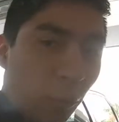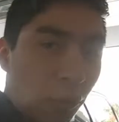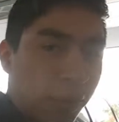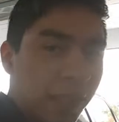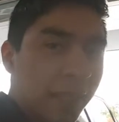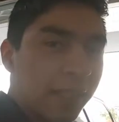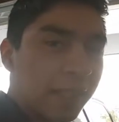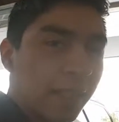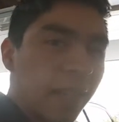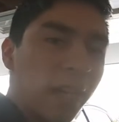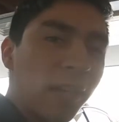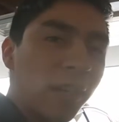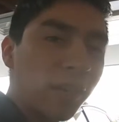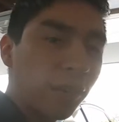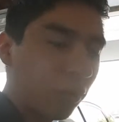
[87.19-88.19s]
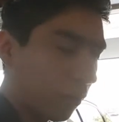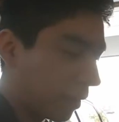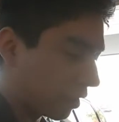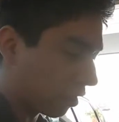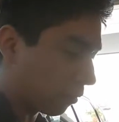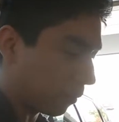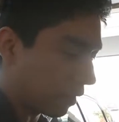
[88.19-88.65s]
Worst case scenario, the
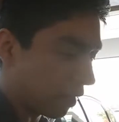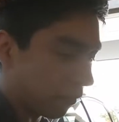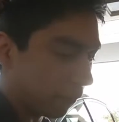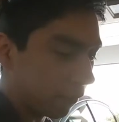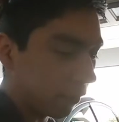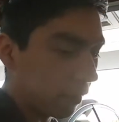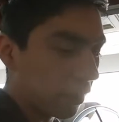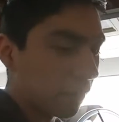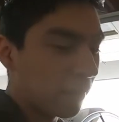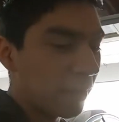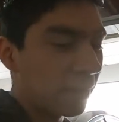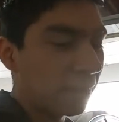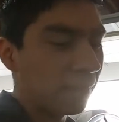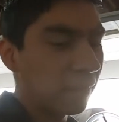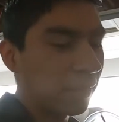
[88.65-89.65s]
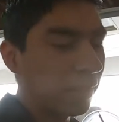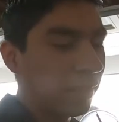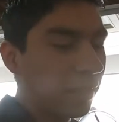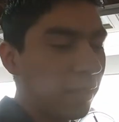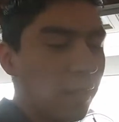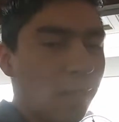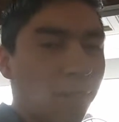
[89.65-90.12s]
Corvette's gonna be down for a little bit.
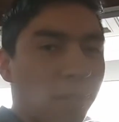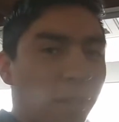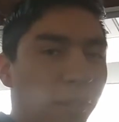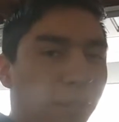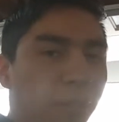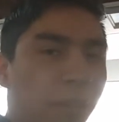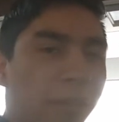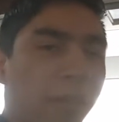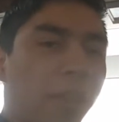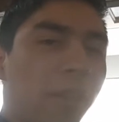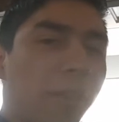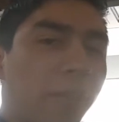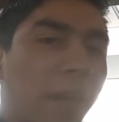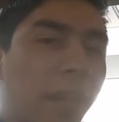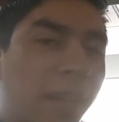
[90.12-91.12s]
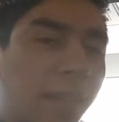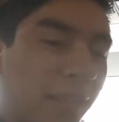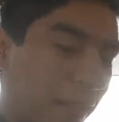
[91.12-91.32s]
That'll probably come back